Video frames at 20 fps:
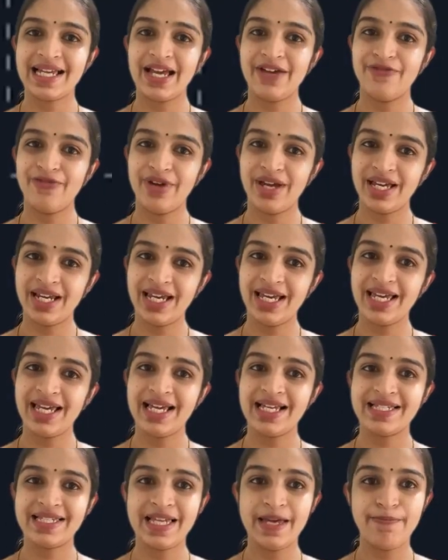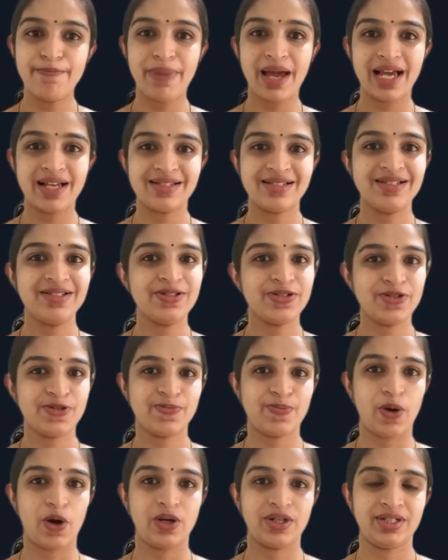a very easy pattern to
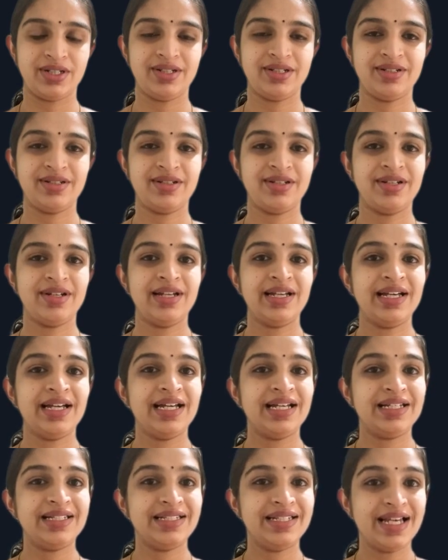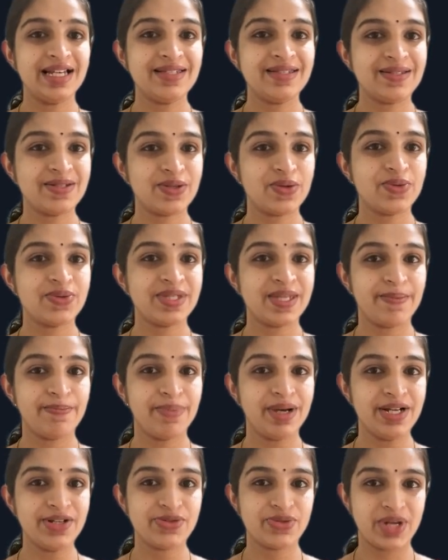spot. Just two
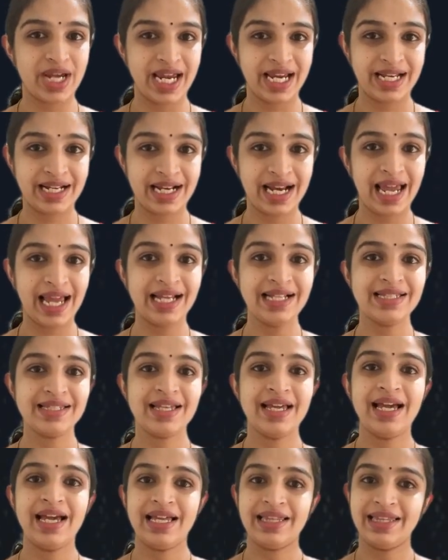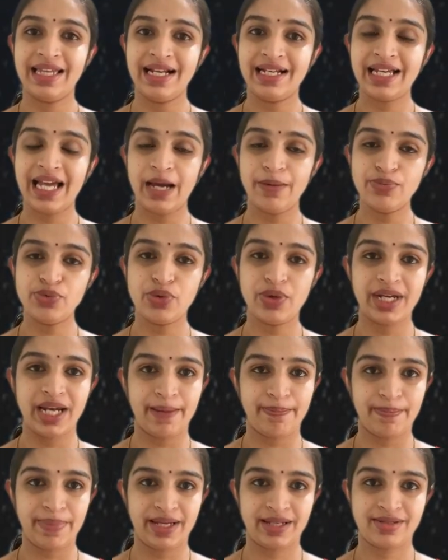simple trend lines that come to an
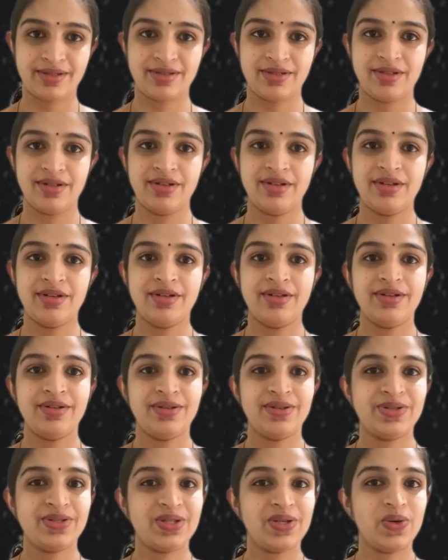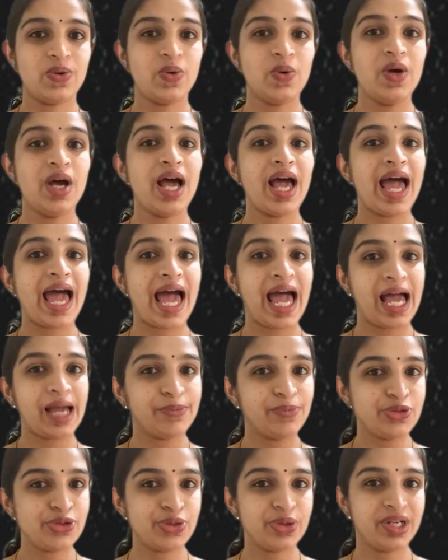apex. So, I'm
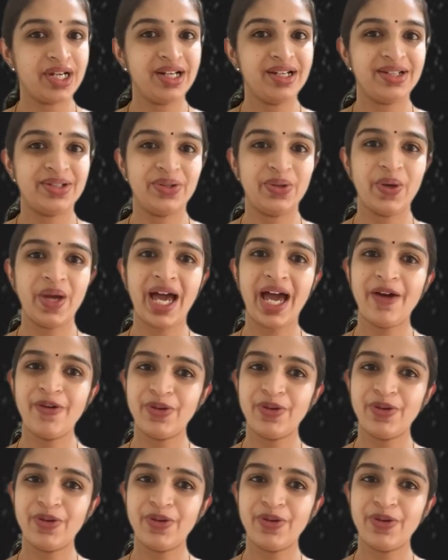sure you have